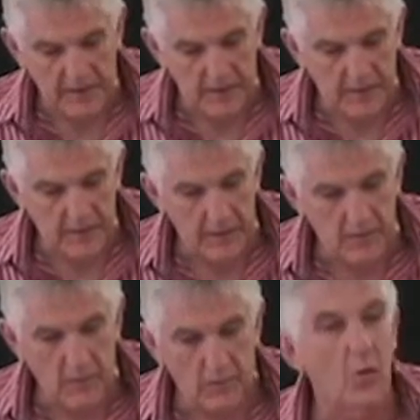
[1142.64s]

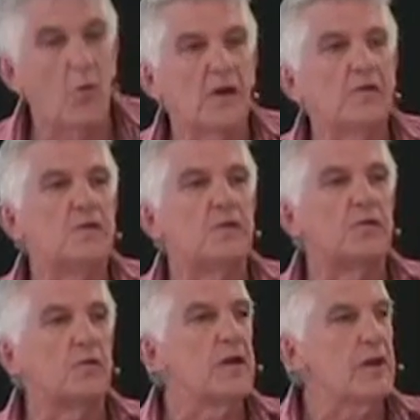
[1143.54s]
or watch the
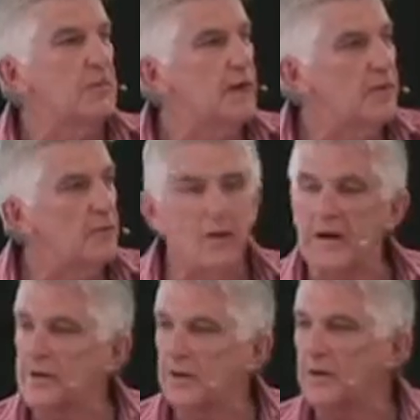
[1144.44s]
footy,
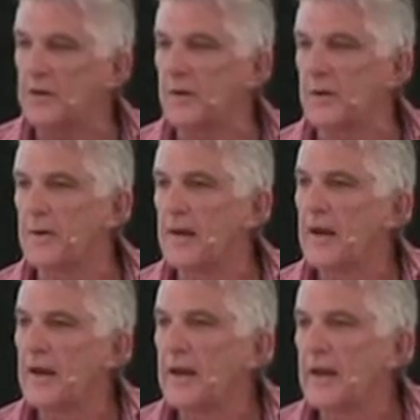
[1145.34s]
whatever,
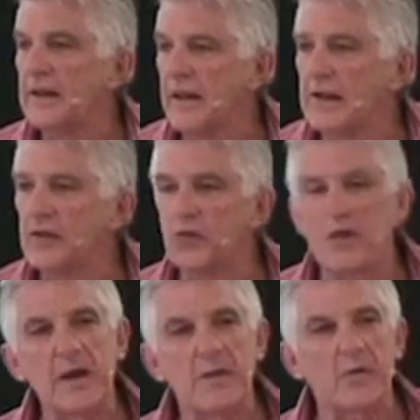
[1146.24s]
and they
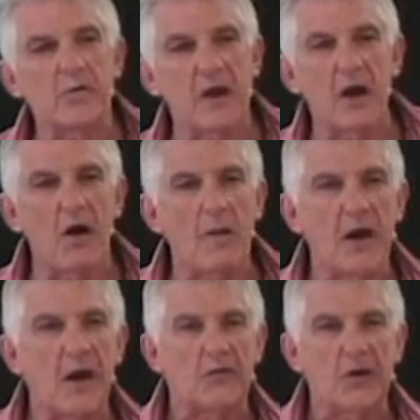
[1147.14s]
dream of, I'm
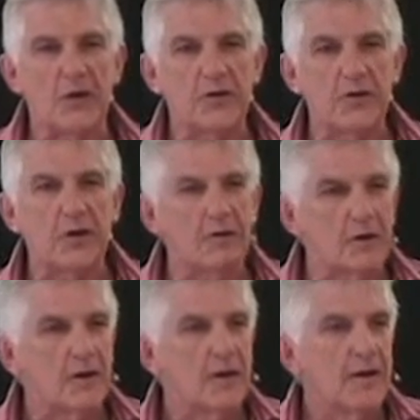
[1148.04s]
out there,
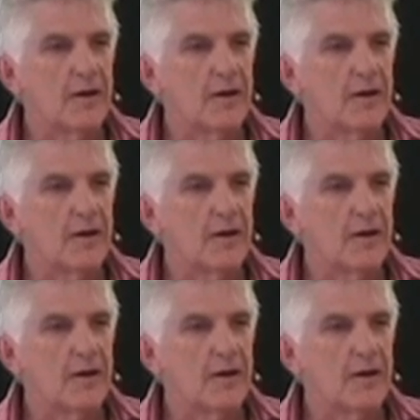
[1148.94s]
I'm